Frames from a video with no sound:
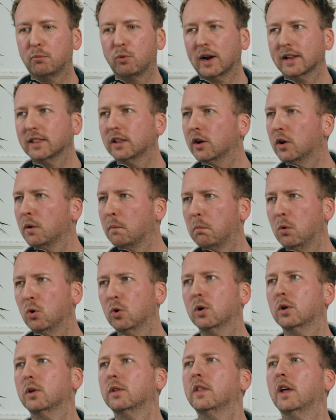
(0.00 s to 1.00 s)
practical
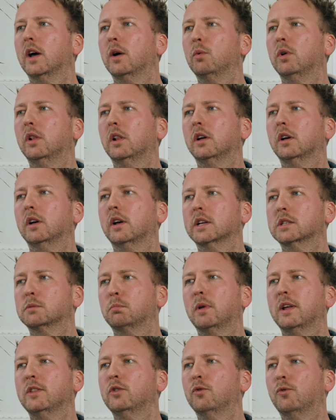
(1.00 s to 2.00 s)
book that will
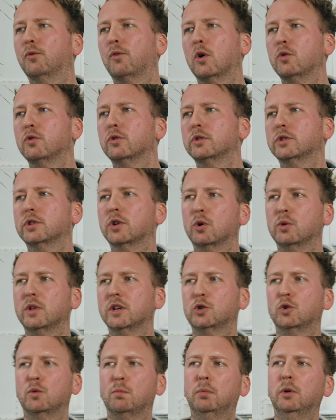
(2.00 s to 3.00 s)
explain to founders how they
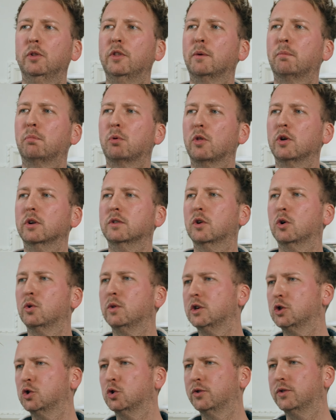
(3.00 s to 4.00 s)
should build their product, how
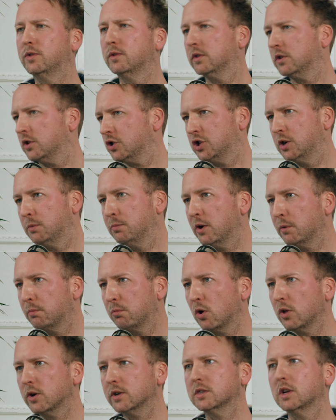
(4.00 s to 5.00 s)
they should ship their
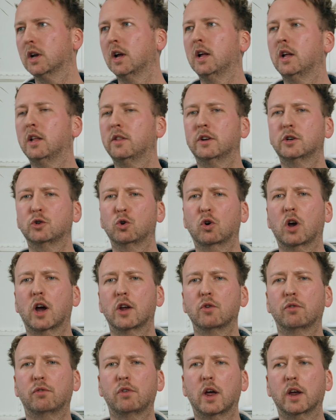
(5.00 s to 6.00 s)
product. There's all
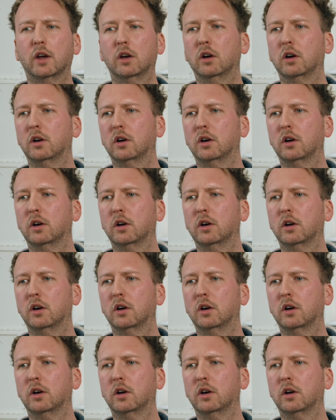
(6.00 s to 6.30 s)
kind of like